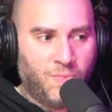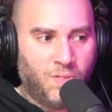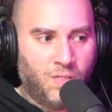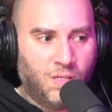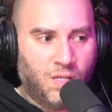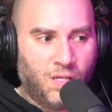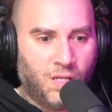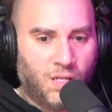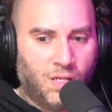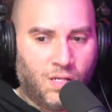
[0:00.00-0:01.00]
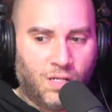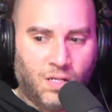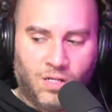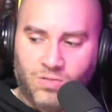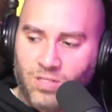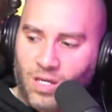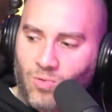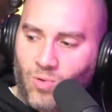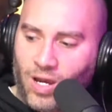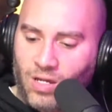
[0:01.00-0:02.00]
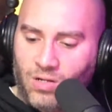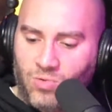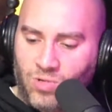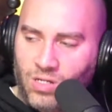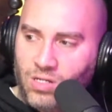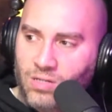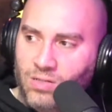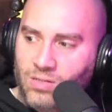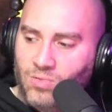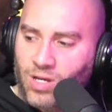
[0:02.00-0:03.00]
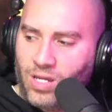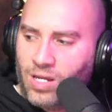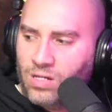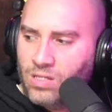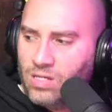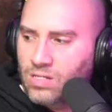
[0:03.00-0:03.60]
a week later, but like I was like, why can I hear that?